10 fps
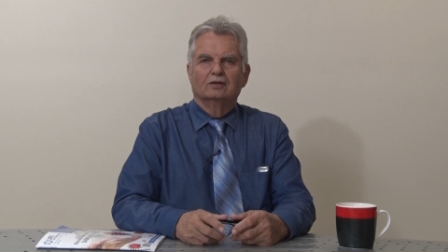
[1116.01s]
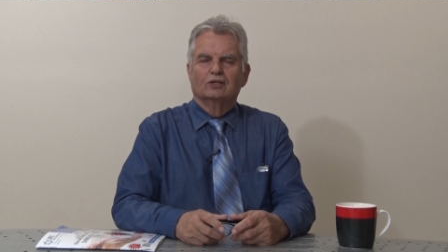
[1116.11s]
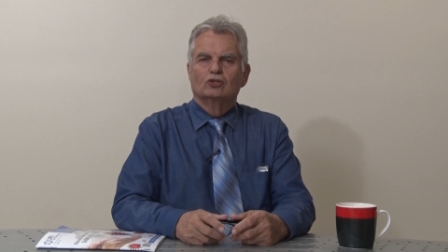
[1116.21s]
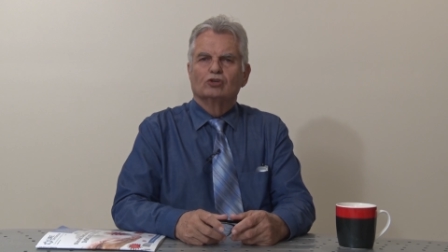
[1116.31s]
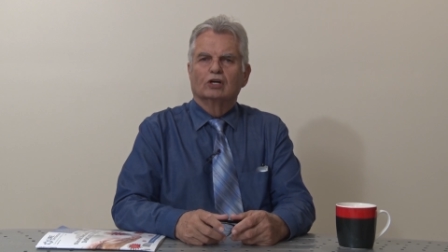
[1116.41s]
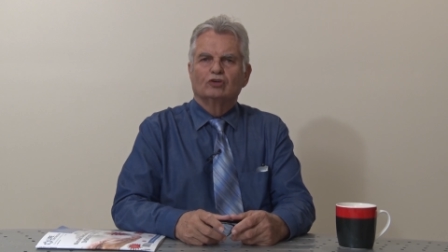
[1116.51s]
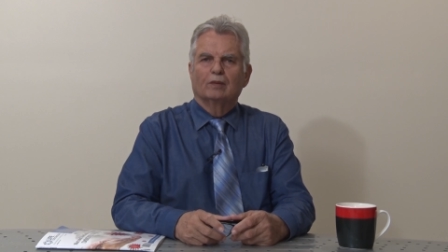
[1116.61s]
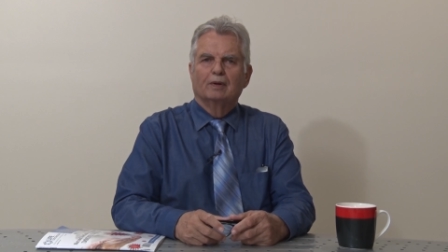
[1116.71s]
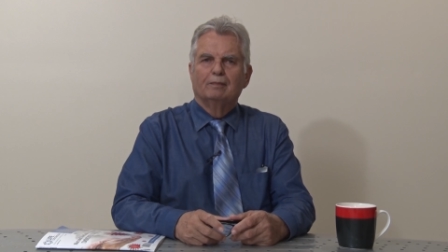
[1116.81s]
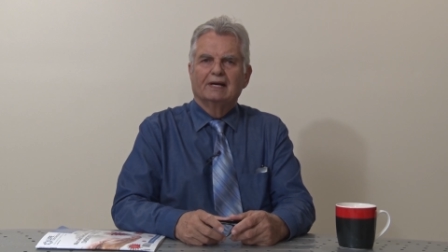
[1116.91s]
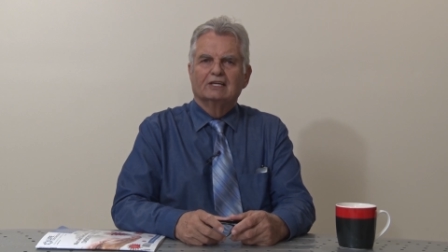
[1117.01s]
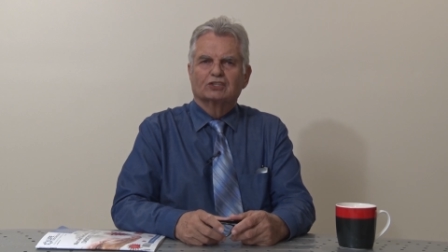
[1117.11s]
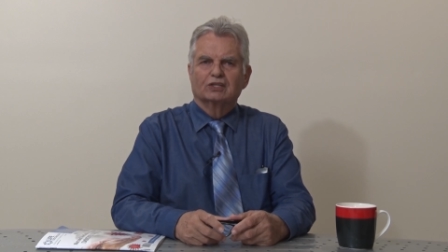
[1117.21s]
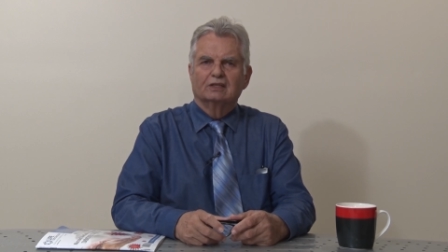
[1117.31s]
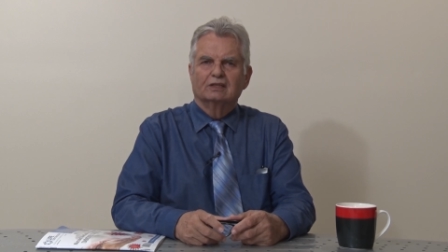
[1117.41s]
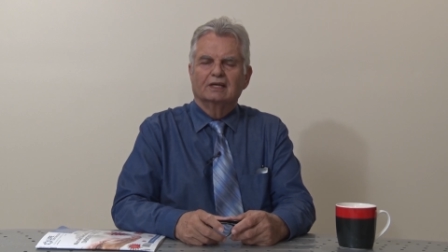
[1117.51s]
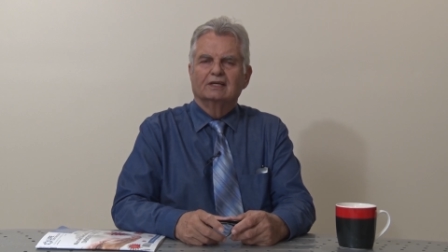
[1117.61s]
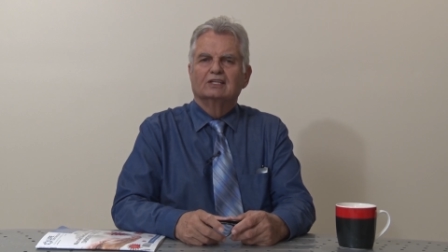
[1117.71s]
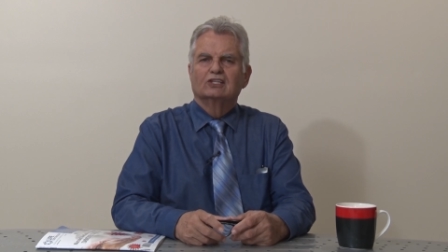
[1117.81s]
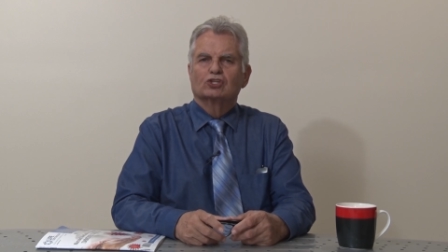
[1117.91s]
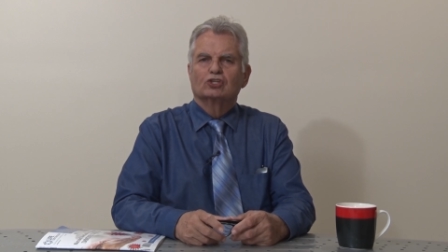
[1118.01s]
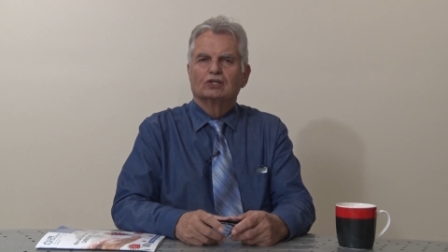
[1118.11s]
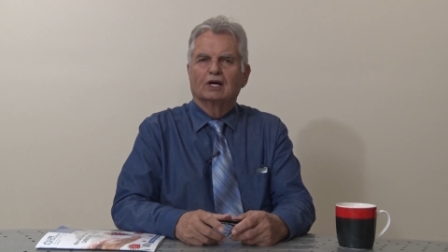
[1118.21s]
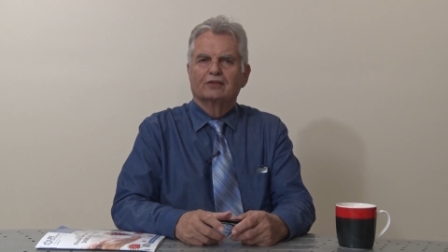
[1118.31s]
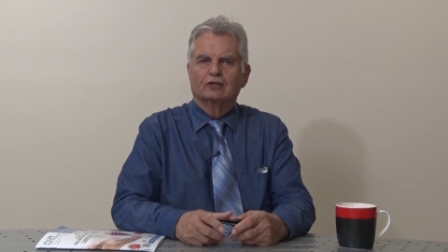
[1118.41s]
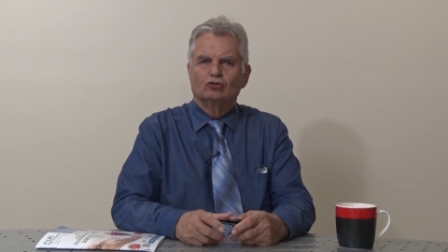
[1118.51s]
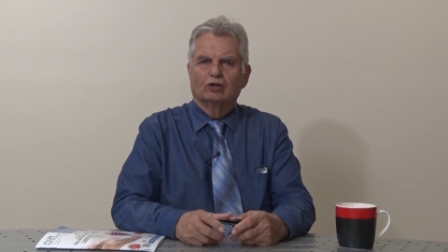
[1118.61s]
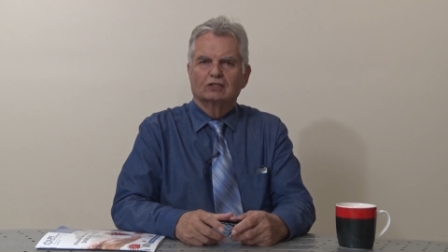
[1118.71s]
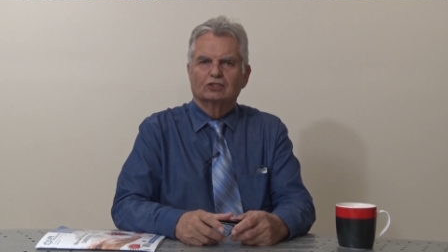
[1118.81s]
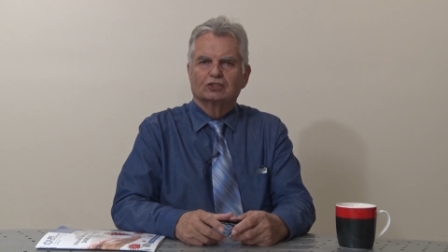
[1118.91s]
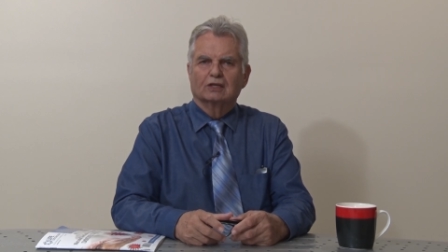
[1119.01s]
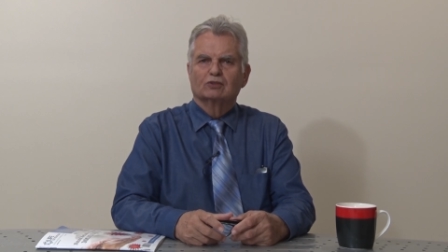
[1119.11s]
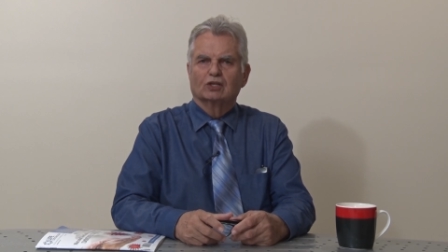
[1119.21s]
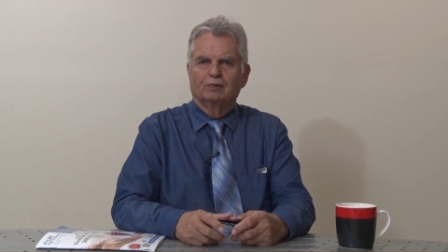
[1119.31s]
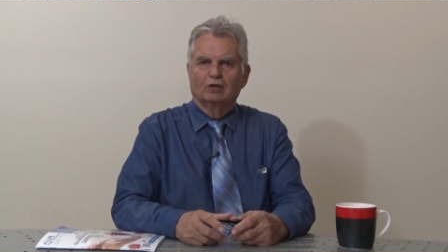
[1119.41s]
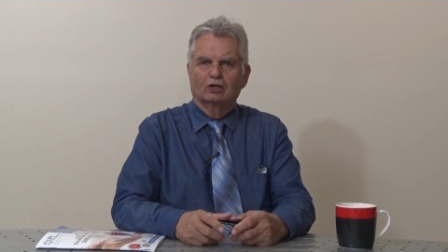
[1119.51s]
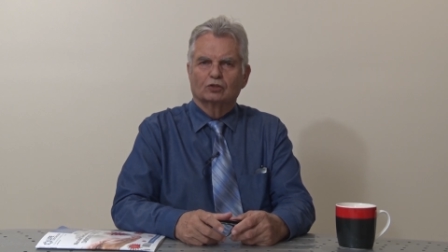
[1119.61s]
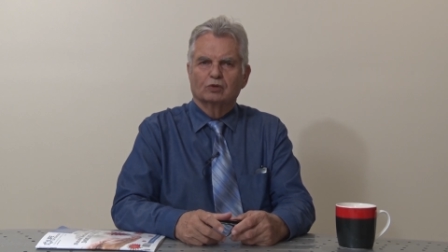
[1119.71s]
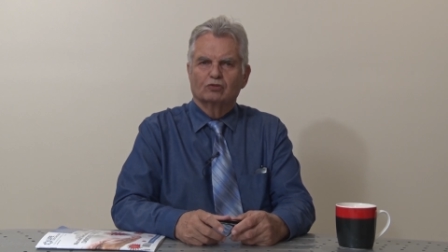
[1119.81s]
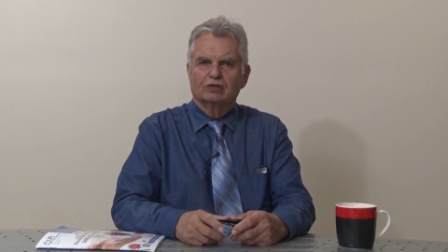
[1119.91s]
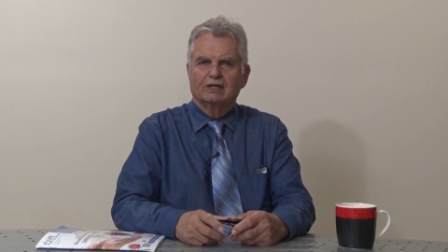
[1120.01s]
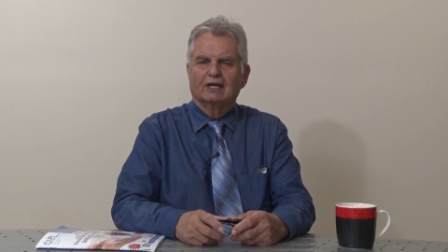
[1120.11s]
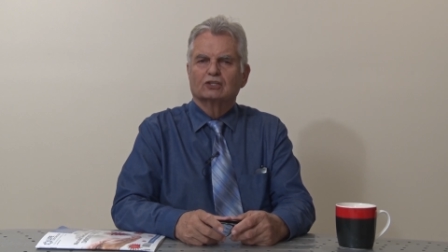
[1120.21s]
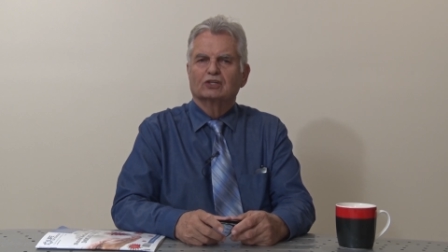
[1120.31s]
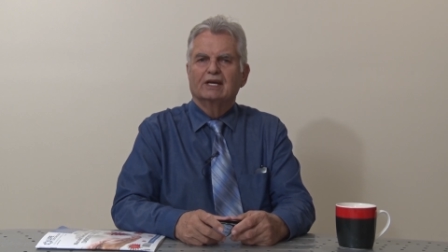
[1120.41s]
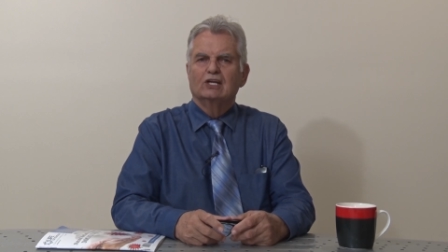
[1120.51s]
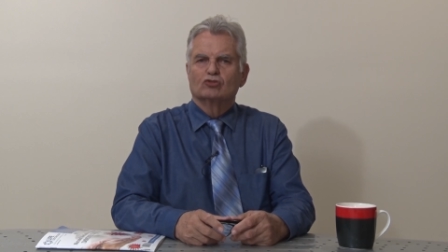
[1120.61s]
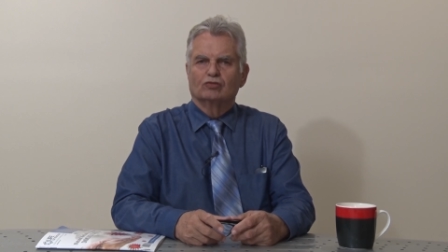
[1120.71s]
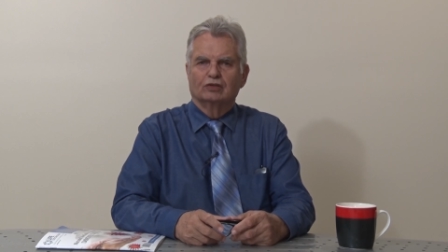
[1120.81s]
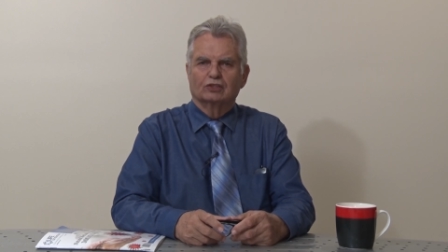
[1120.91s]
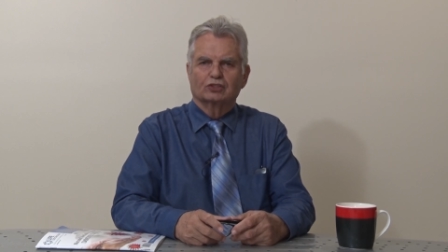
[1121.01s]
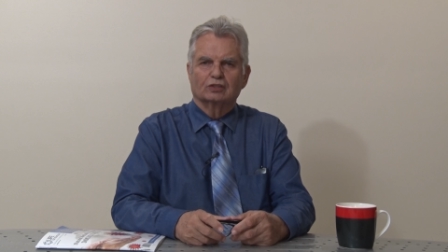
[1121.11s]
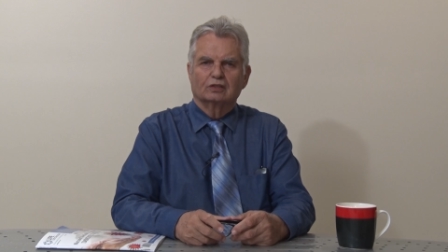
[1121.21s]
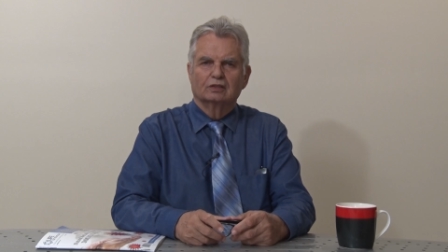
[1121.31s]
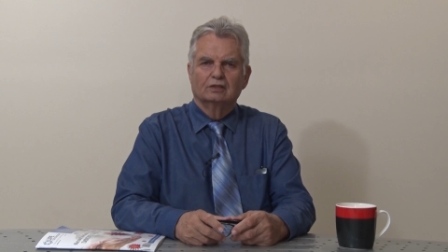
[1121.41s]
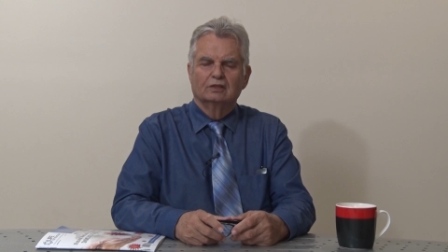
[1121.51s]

The drug rapamycin, in addition to other drugs, comes up a lot with regard to age reversal.